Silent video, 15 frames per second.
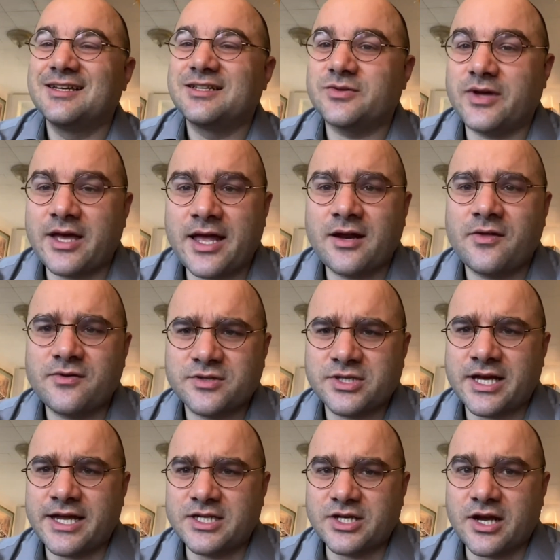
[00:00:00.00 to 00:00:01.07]
So I had other
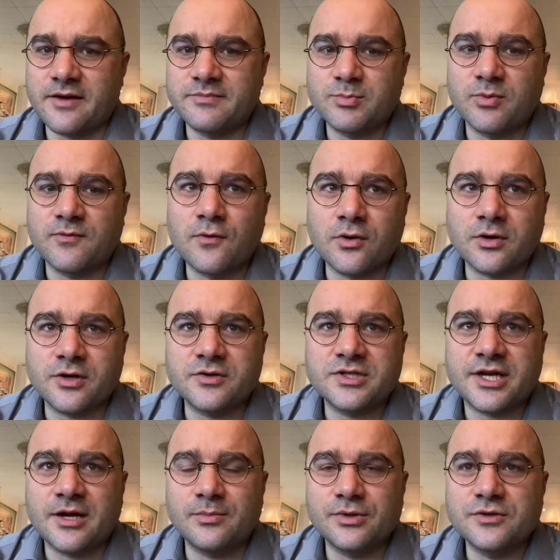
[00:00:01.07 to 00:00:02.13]
side jobs before
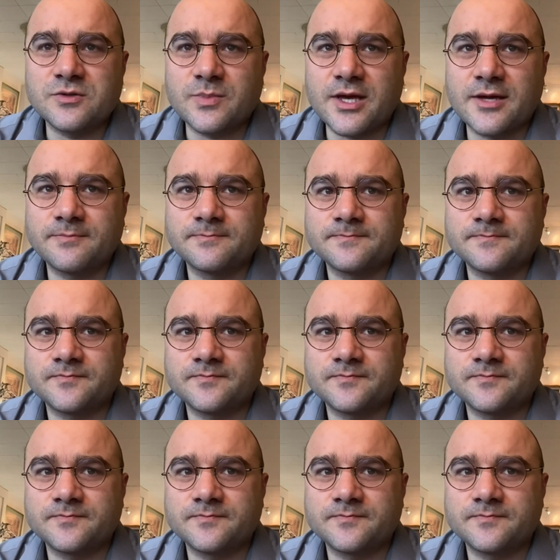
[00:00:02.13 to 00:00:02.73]
Ghost Town Blues Band,